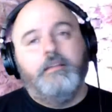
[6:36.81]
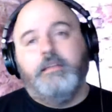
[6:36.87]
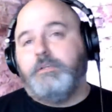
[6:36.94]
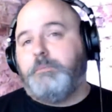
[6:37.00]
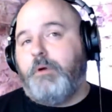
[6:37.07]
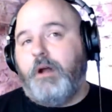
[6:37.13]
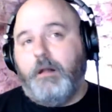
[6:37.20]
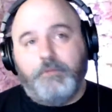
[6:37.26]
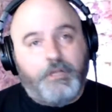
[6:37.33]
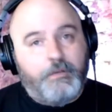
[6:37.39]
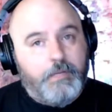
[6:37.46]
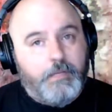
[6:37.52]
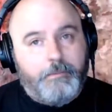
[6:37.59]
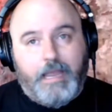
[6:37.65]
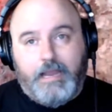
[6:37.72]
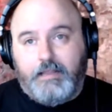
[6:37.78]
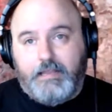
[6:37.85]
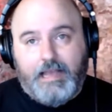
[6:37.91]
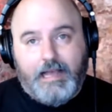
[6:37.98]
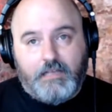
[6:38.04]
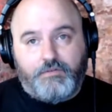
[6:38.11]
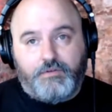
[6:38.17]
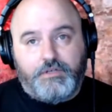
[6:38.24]
That's probably going to be a pain in the
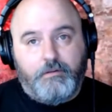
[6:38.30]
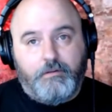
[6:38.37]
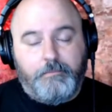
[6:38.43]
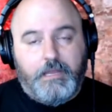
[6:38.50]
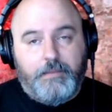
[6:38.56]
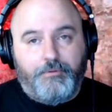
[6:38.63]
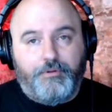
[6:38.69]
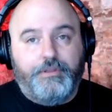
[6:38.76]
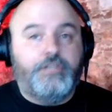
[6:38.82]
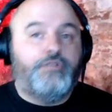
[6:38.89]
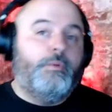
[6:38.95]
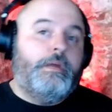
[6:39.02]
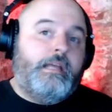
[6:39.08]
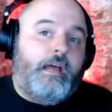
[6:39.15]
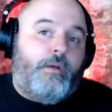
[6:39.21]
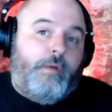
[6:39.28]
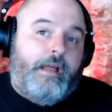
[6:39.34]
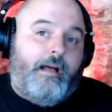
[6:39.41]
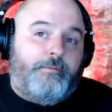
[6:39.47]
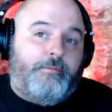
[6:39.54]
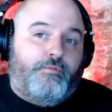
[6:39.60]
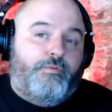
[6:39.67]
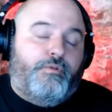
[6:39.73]
ass for some people. This weekend we
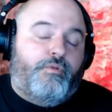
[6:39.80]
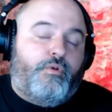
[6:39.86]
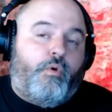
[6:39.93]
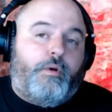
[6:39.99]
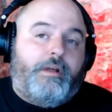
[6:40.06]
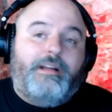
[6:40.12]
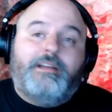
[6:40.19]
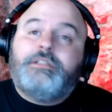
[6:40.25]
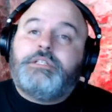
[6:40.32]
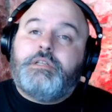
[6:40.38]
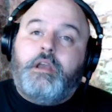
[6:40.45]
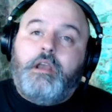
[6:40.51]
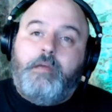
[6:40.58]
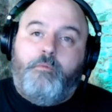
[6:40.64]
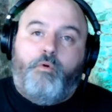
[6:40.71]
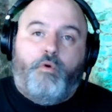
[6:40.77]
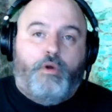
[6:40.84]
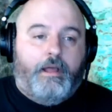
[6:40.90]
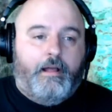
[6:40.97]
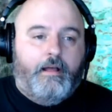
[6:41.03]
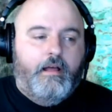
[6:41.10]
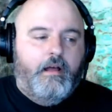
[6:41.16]
happen to be recording on a Sunday morning.